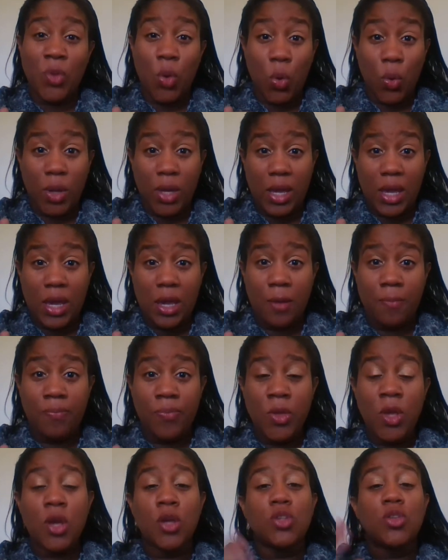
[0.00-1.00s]
Okay,
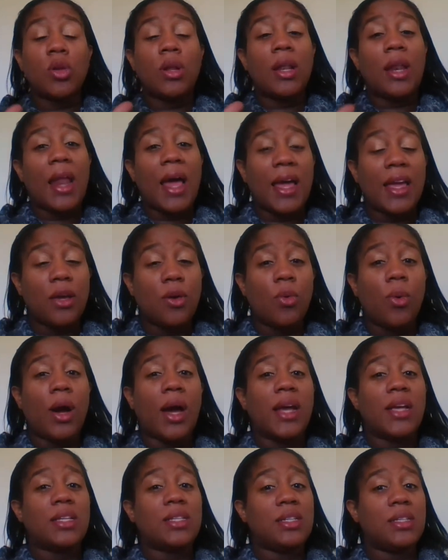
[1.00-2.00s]
so
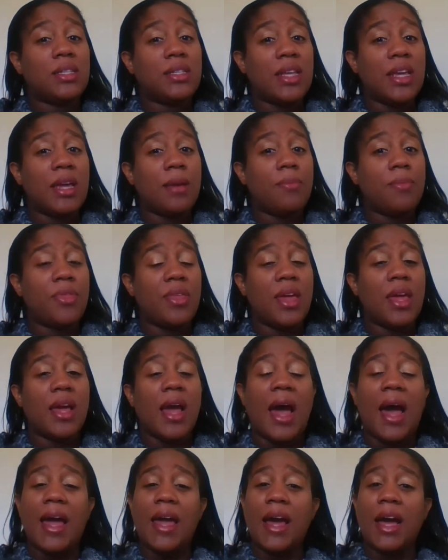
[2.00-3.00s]
likewise, the same
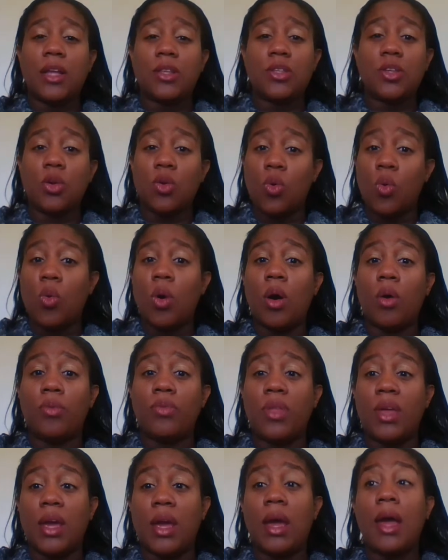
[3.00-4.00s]
thing, I had to go
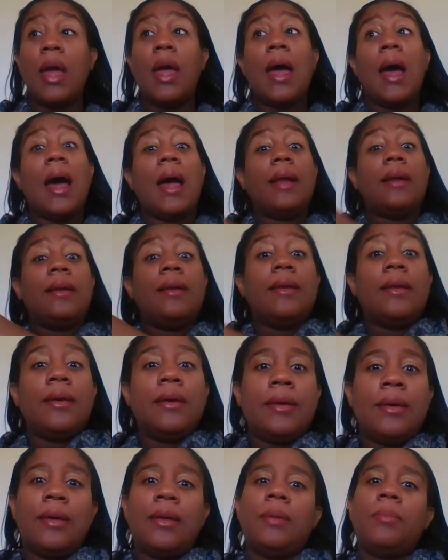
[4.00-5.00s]
out there and
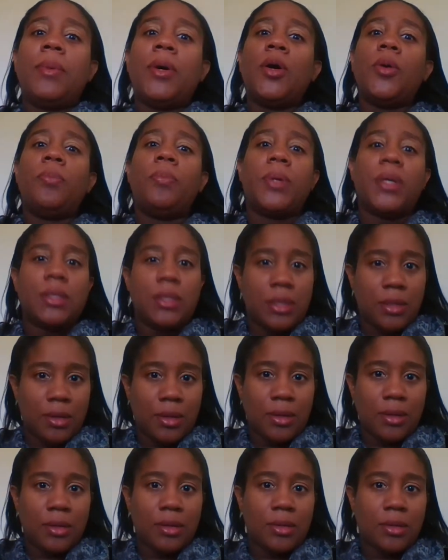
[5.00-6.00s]
learn about
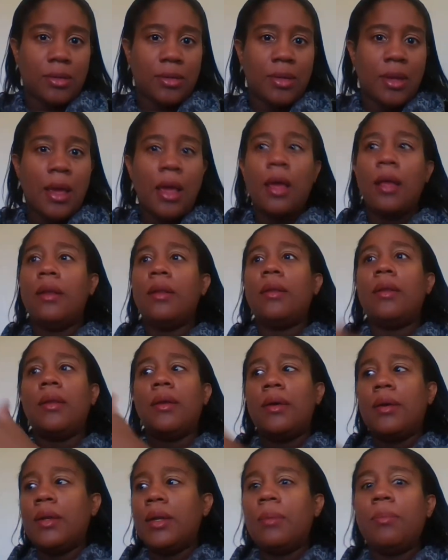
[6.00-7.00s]
business,
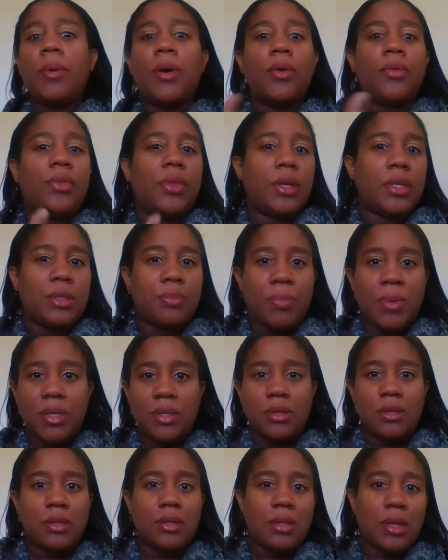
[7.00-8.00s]
learn about this
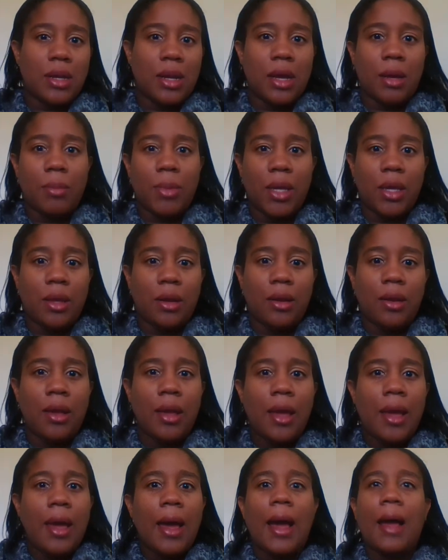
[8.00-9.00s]
business that I'm
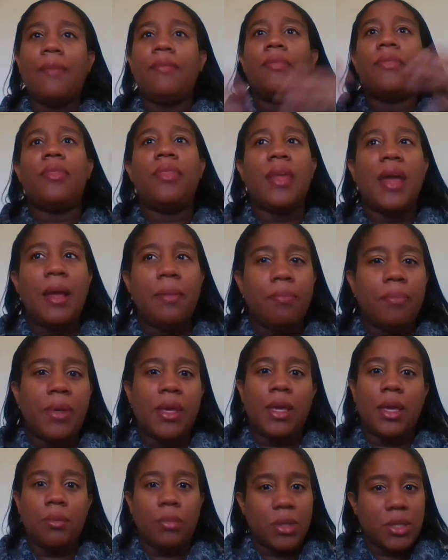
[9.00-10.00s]
in, and then
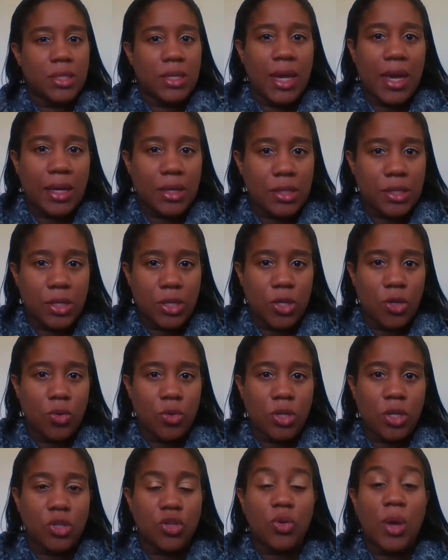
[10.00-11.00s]
be able to
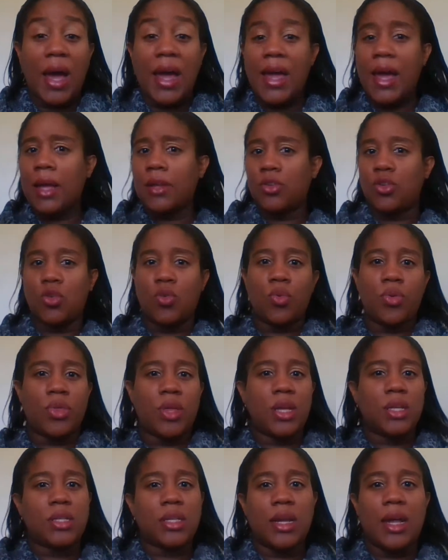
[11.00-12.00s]
execute it. So I had two
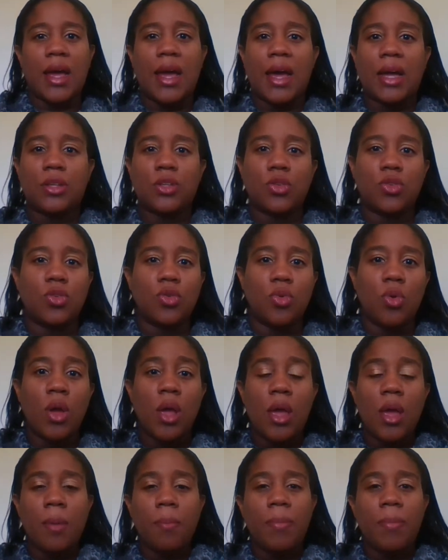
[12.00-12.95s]
things that I had to do.